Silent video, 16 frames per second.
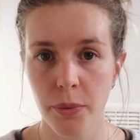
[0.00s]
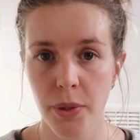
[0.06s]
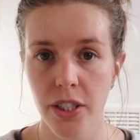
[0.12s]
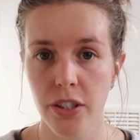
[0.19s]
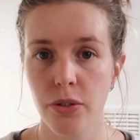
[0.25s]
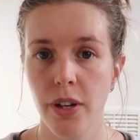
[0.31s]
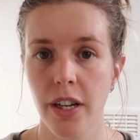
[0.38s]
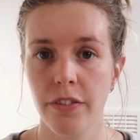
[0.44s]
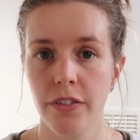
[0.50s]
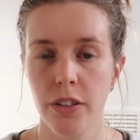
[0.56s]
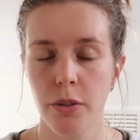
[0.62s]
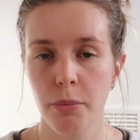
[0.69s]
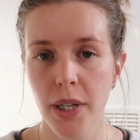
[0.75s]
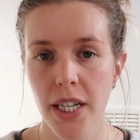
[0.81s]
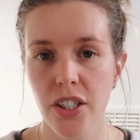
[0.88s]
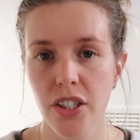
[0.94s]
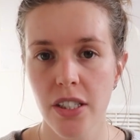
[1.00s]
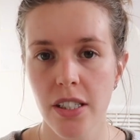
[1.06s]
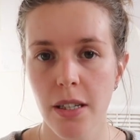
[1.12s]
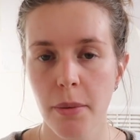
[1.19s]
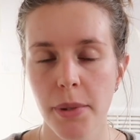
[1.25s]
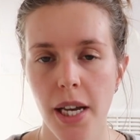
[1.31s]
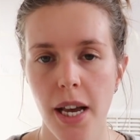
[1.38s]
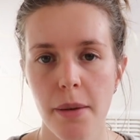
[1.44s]
which is great for depression
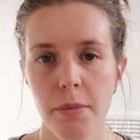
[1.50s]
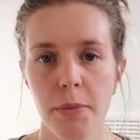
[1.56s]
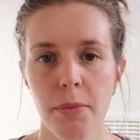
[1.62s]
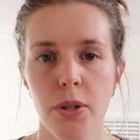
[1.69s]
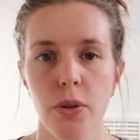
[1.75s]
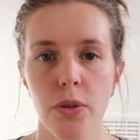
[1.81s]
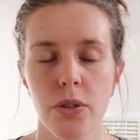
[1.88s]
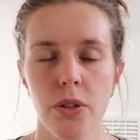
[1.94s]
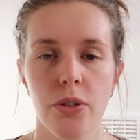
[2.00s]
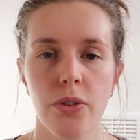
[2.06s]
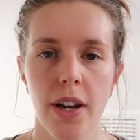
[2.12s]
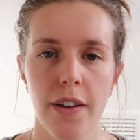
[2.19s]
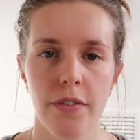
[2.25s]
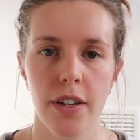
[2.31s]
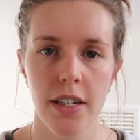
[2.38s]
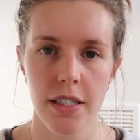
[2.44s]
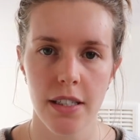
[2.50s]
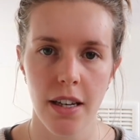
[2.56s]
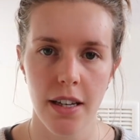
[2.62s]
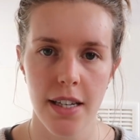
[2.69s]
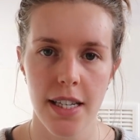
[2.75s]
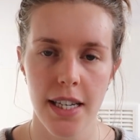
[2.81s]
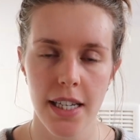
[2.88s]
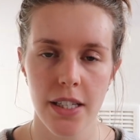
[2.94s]
sometimes, but not so great for
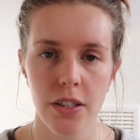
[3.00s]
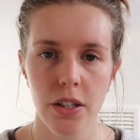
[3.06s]
anxiety.